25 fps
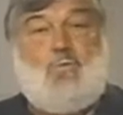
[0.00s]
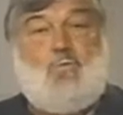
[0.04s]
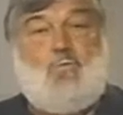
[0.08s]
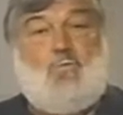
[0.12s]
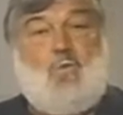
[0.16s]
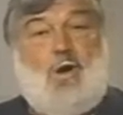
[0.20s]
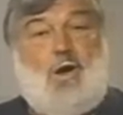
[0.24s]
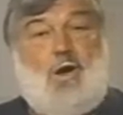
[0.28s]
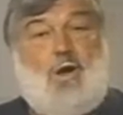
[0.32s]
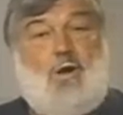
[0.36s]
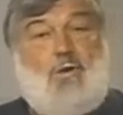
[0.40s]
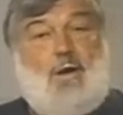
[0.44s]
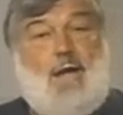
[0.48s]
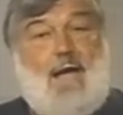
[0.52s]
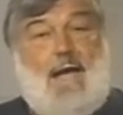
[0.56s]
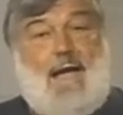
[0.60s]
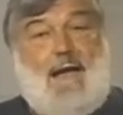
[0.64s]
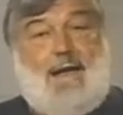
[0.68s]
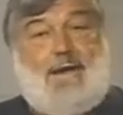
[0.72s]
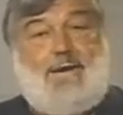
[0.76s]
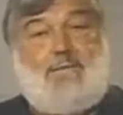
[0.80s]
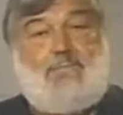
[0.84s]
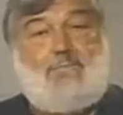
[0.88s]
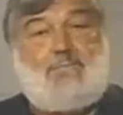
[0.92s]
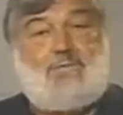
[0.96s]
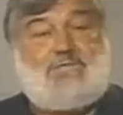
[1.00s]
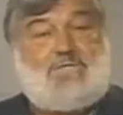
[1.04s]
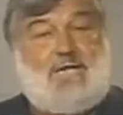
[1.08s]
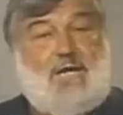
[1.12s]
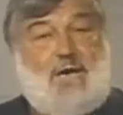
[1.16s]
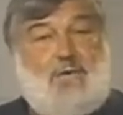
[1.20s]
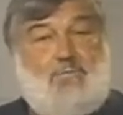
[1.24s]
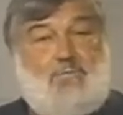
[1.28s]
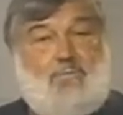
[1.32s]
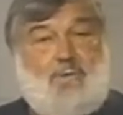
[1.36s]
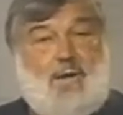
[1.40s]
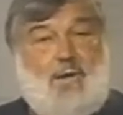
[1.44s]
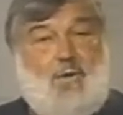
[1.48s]
where items
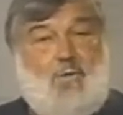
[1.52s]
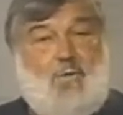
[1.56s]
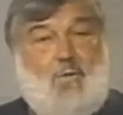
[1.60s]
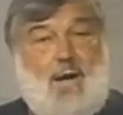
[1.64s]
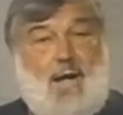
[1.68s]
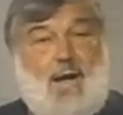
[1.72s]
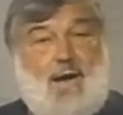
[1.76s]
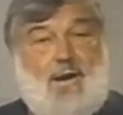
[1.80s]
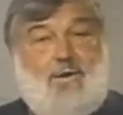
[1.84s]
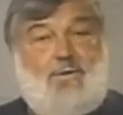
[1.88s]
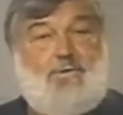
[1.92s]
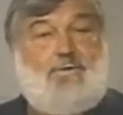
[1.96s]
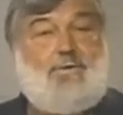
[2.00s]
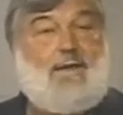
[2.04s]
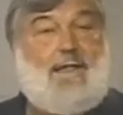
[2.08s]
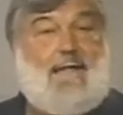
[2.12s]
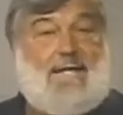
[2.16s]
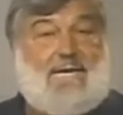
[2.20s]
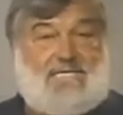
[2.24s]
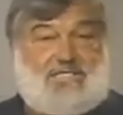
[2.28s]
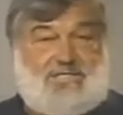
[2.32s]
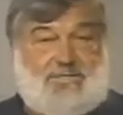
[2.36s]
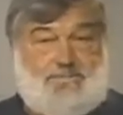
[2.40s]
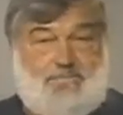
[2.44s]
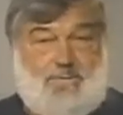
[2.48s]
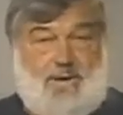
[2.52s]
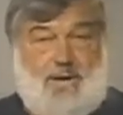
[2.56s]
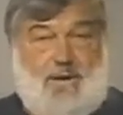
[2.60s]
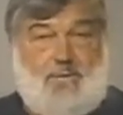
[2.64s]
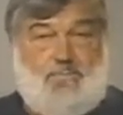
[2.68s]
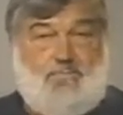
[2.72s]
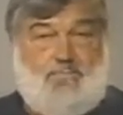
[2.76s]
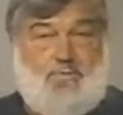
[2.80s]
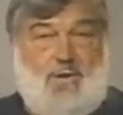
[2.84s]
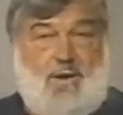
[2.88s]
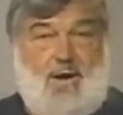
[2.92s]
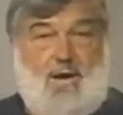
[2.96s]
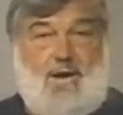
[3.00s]
are required, like
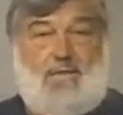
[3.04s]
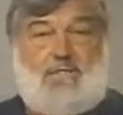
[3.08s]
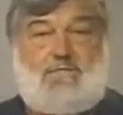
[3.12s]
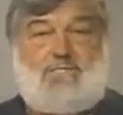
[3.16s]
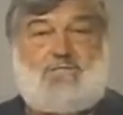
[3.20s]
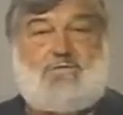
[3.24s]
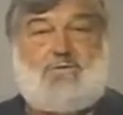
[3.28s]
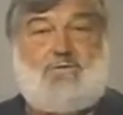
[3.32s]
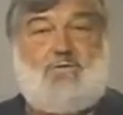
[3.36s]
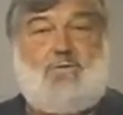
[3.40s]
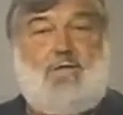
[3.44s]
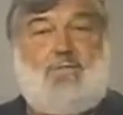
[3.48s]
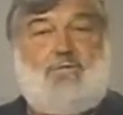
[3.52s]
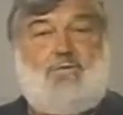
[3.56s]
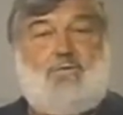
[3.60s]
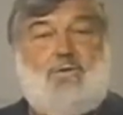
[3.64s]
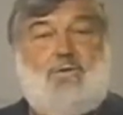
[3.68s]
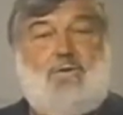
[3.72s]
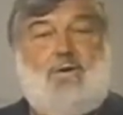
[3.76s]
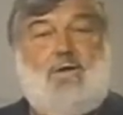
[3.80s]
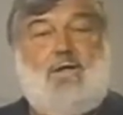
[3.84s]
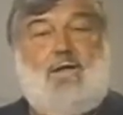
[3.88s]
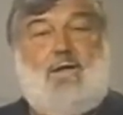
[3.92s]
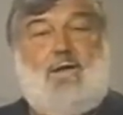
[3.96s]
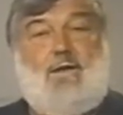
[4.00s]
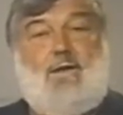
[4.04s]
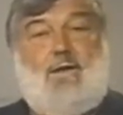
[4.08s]
spare parts or other